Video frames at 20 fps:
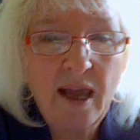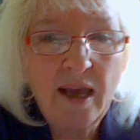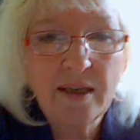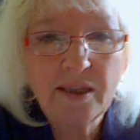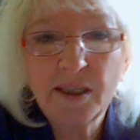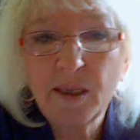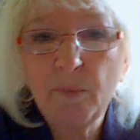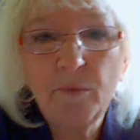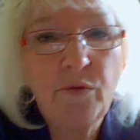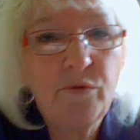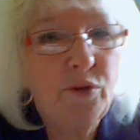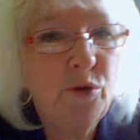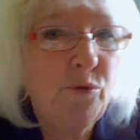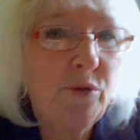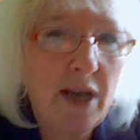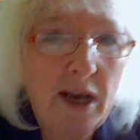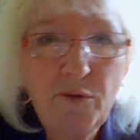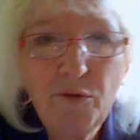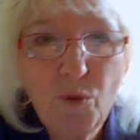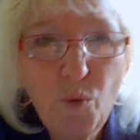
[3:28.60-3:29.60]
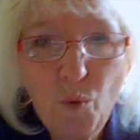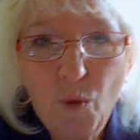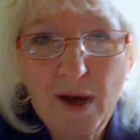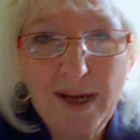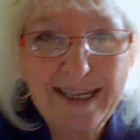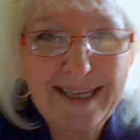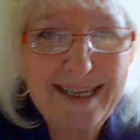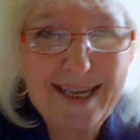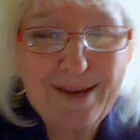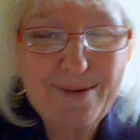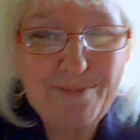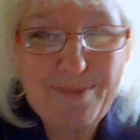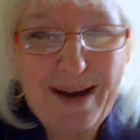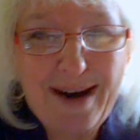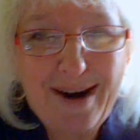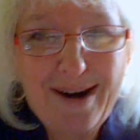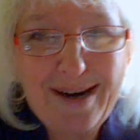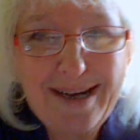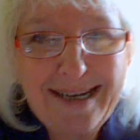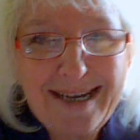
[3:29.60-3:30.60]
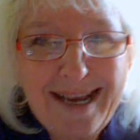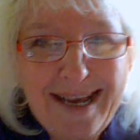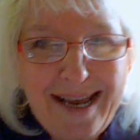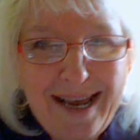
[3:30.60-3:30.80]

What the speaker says: Some of you never want to get married.